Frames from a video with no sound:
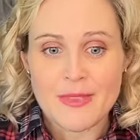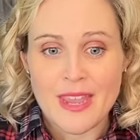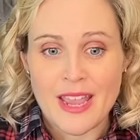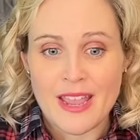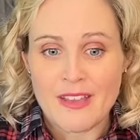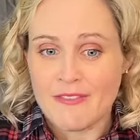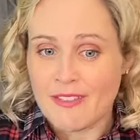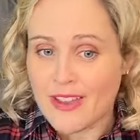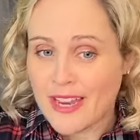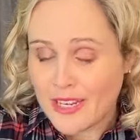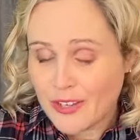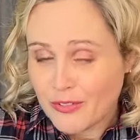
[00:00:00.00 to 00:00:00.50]

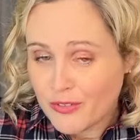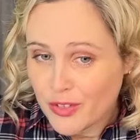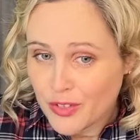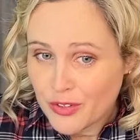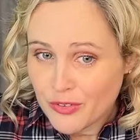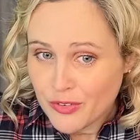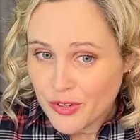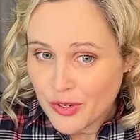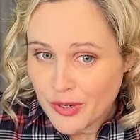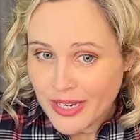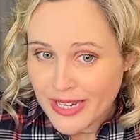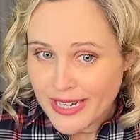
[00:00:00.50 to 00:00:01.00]
If any of you
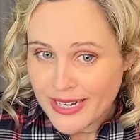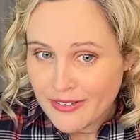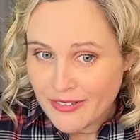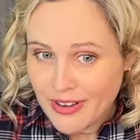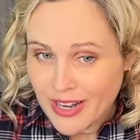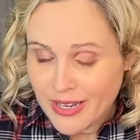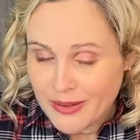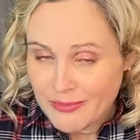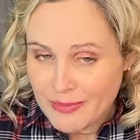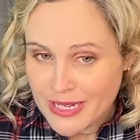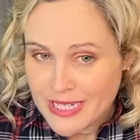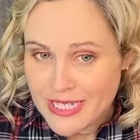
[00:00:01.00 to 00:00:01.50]
have got any
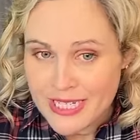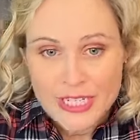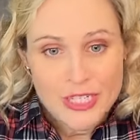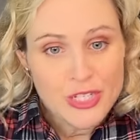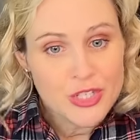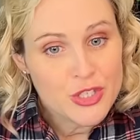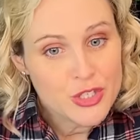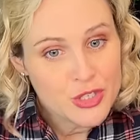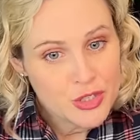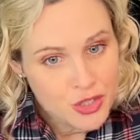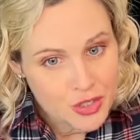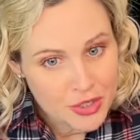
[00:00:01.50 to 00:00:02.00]

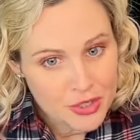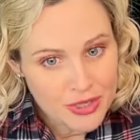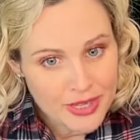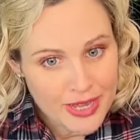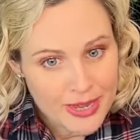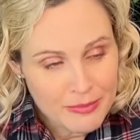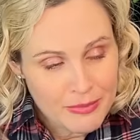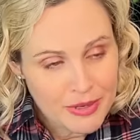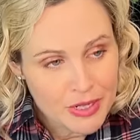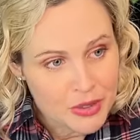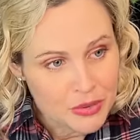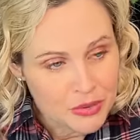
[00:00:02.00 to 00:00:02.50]
recommendations, do
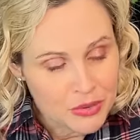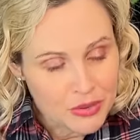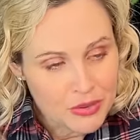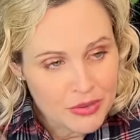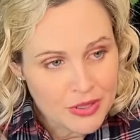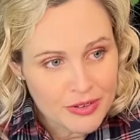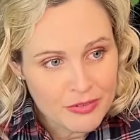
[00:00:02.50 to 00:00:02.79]
let me know.